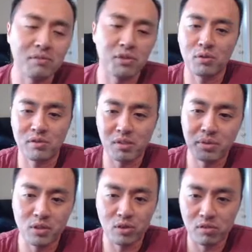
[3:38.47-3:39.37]
shows up
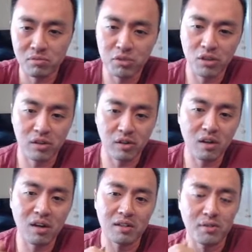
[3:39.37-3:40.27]
in your
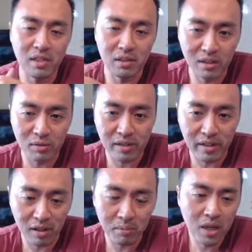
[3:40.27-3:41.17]
logs, right? Then you have to look it
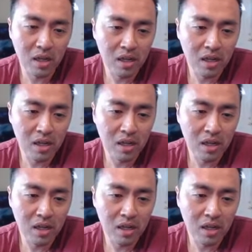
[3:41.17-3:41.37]
up.